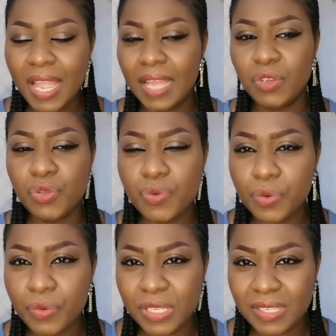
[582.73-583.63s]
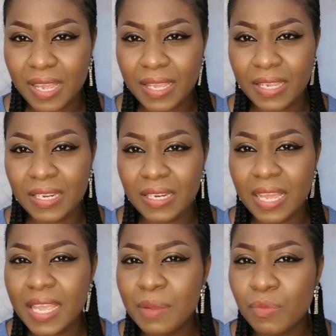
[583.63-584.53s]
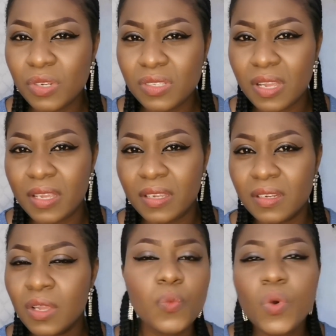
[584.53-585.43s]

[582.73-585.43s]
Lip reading: and you are retired, and I am retired,